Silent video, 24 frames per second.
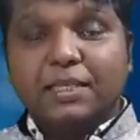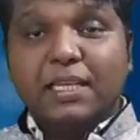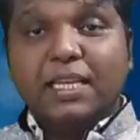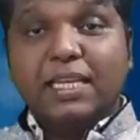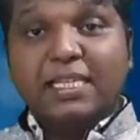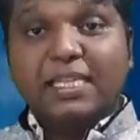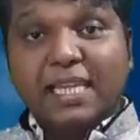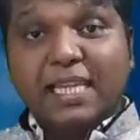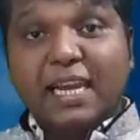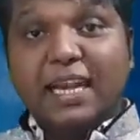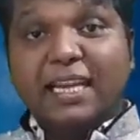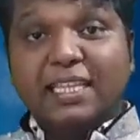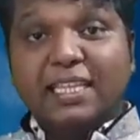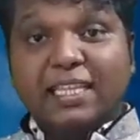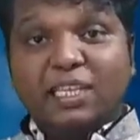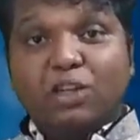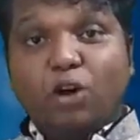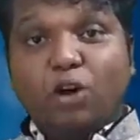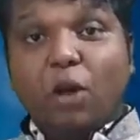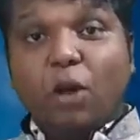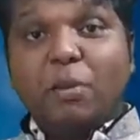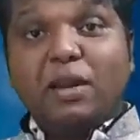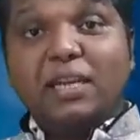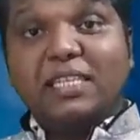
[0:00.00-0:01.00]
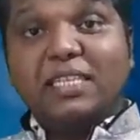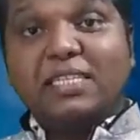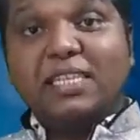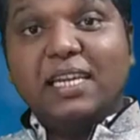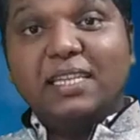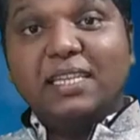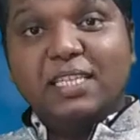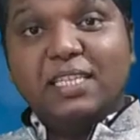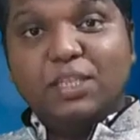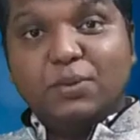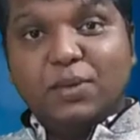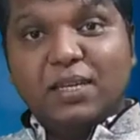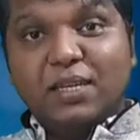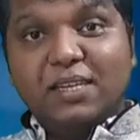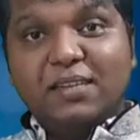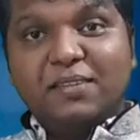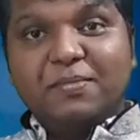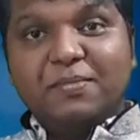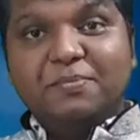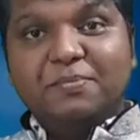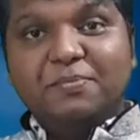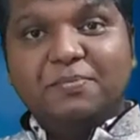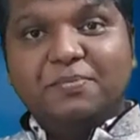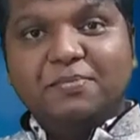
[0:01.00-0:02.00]
Is there anything common inside this one?
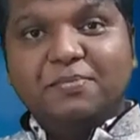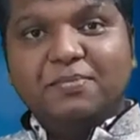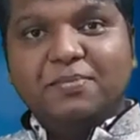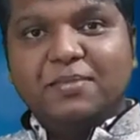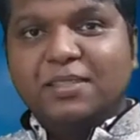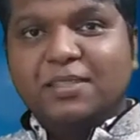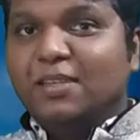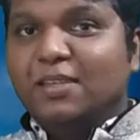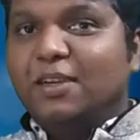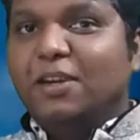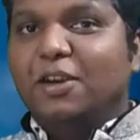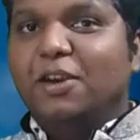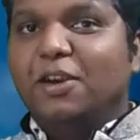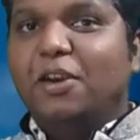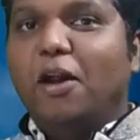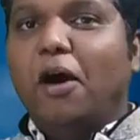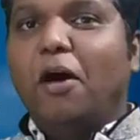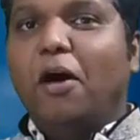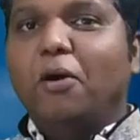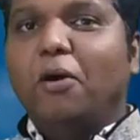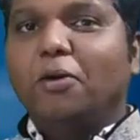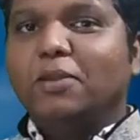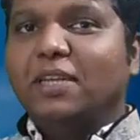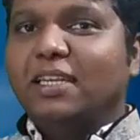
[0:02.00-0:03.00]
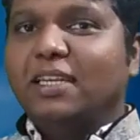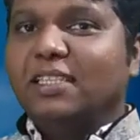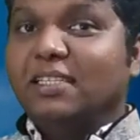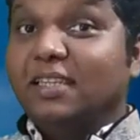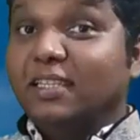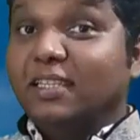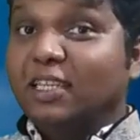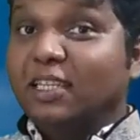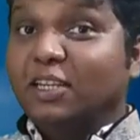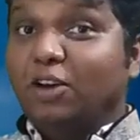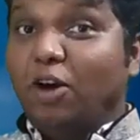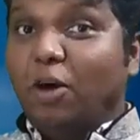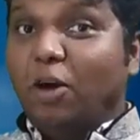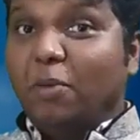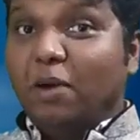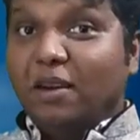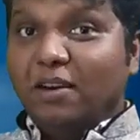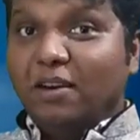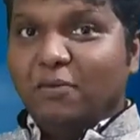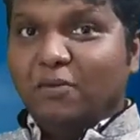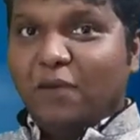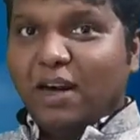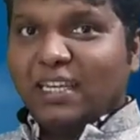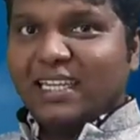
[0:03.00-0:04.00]
No, there is nothing
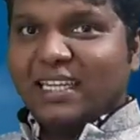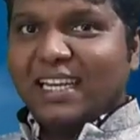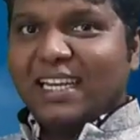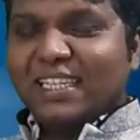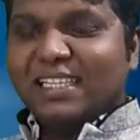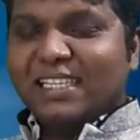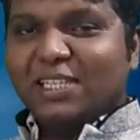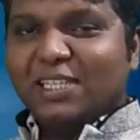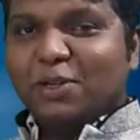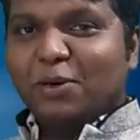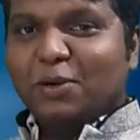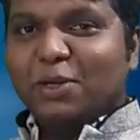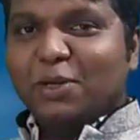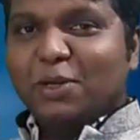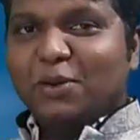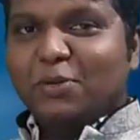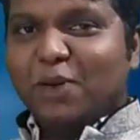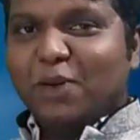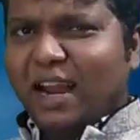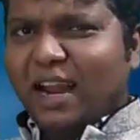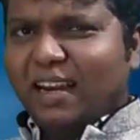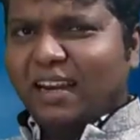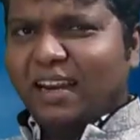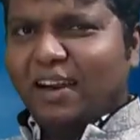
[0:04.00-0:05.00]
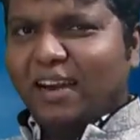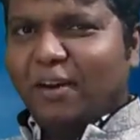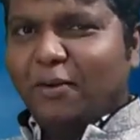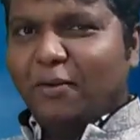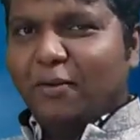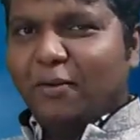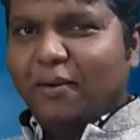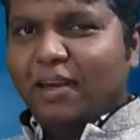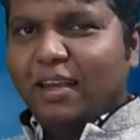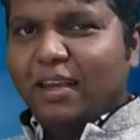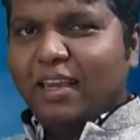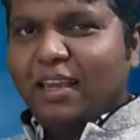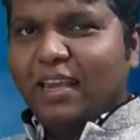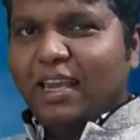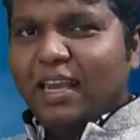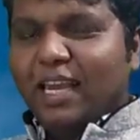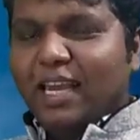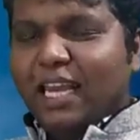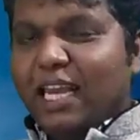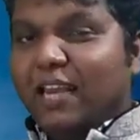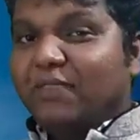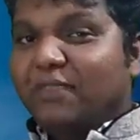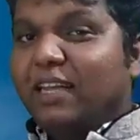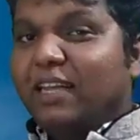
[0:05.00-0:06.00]
common. What did I told you right now?
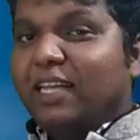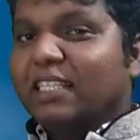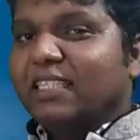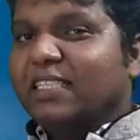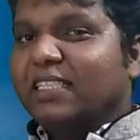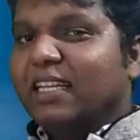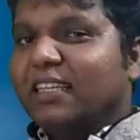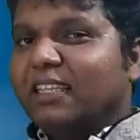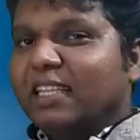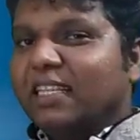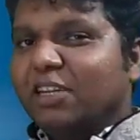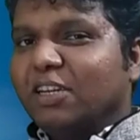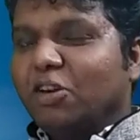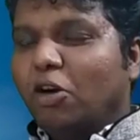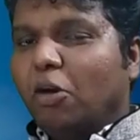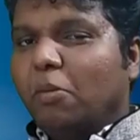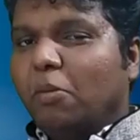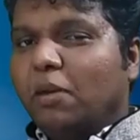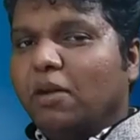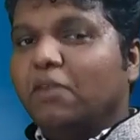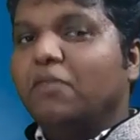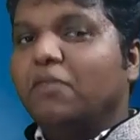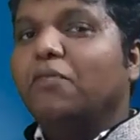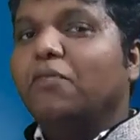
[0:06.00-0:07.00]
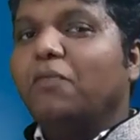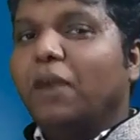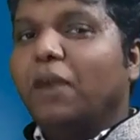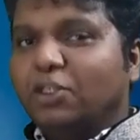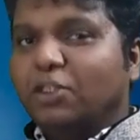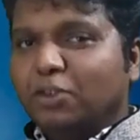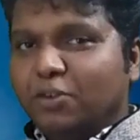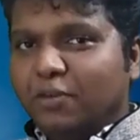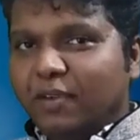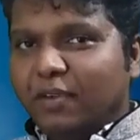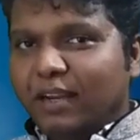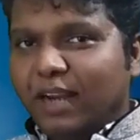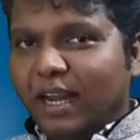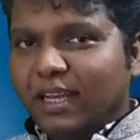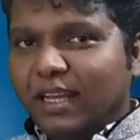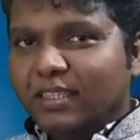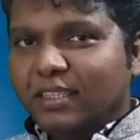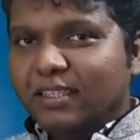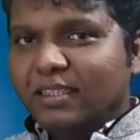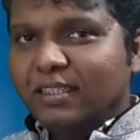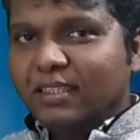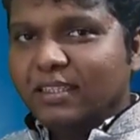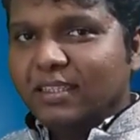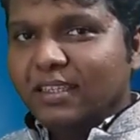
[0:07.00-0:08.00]
If there is nothing common, what should we
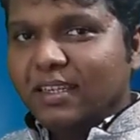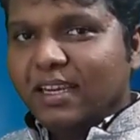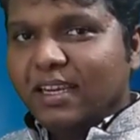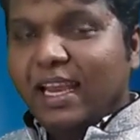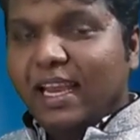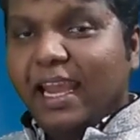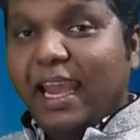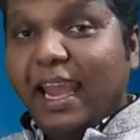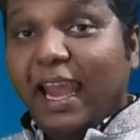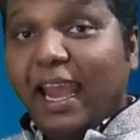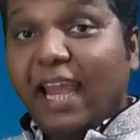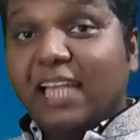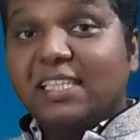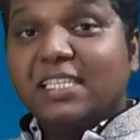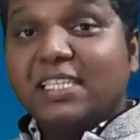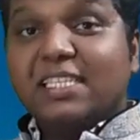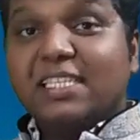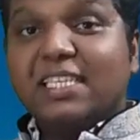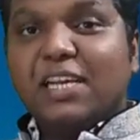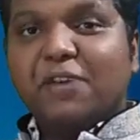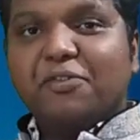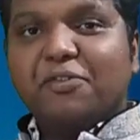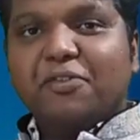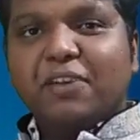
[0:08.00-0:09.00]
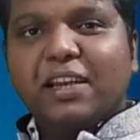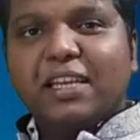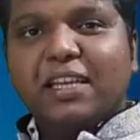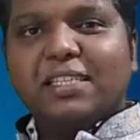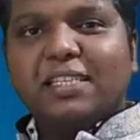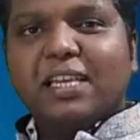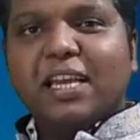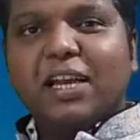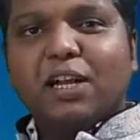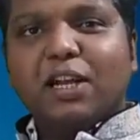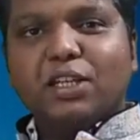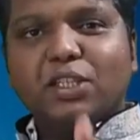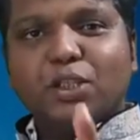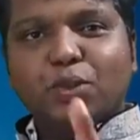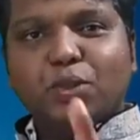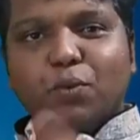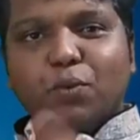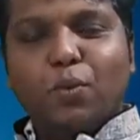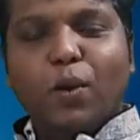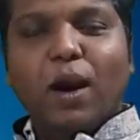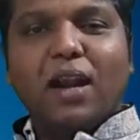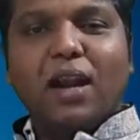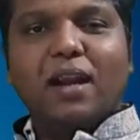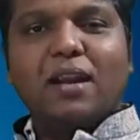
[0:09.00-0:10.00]
write? HCF is equal to
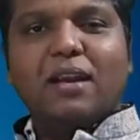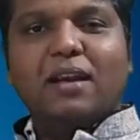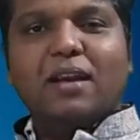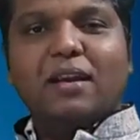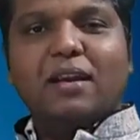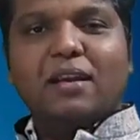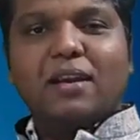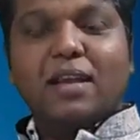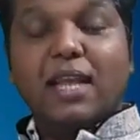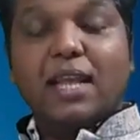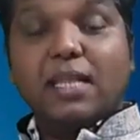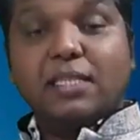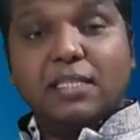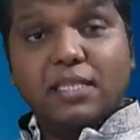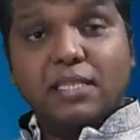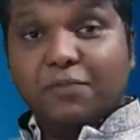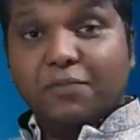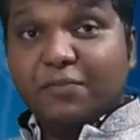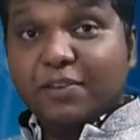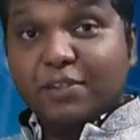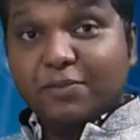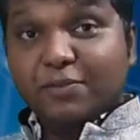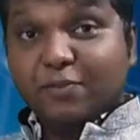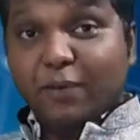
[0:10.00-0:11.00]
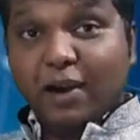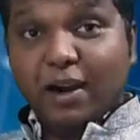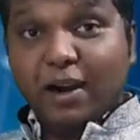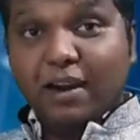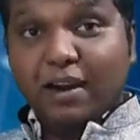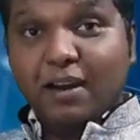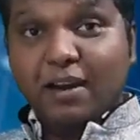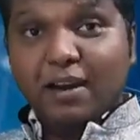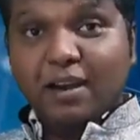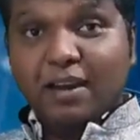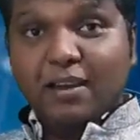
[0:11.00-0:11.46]
1. HCF is 1.